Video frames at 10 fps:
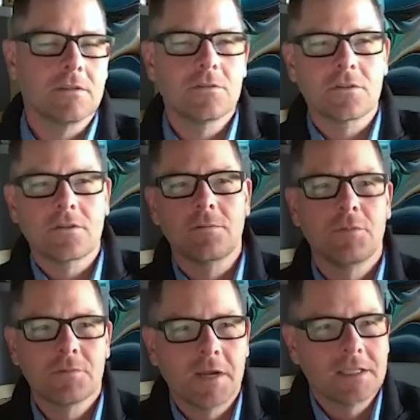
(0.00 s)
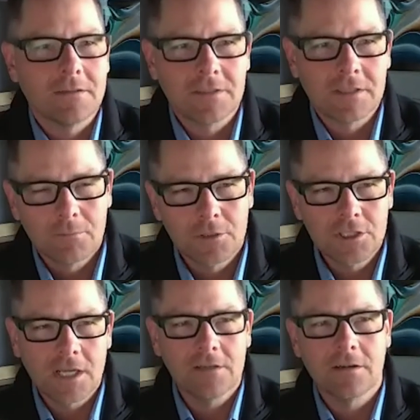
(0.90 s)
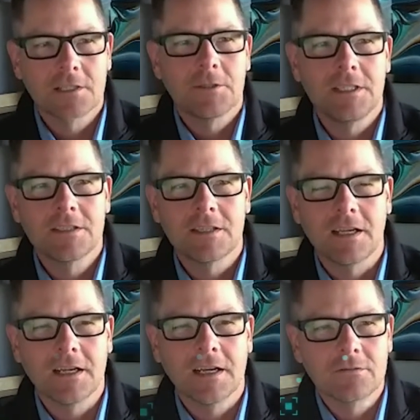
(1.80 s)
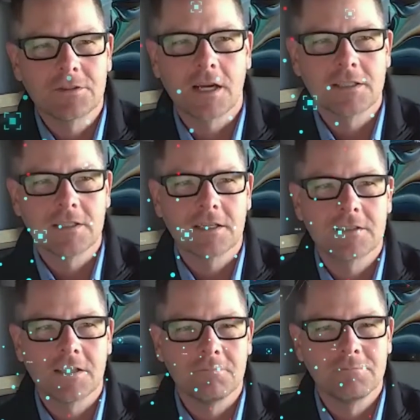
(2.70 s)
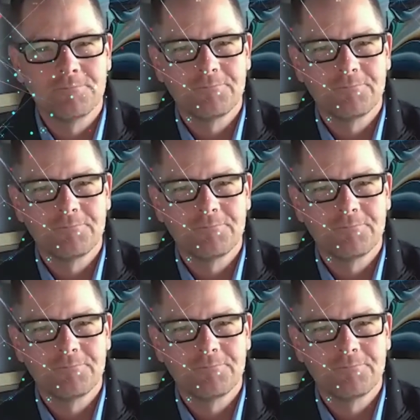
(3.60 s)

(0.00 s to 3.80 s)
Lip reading: Those are good perspectives. Appreciate your expertise today, guys. We'll talk to you next time.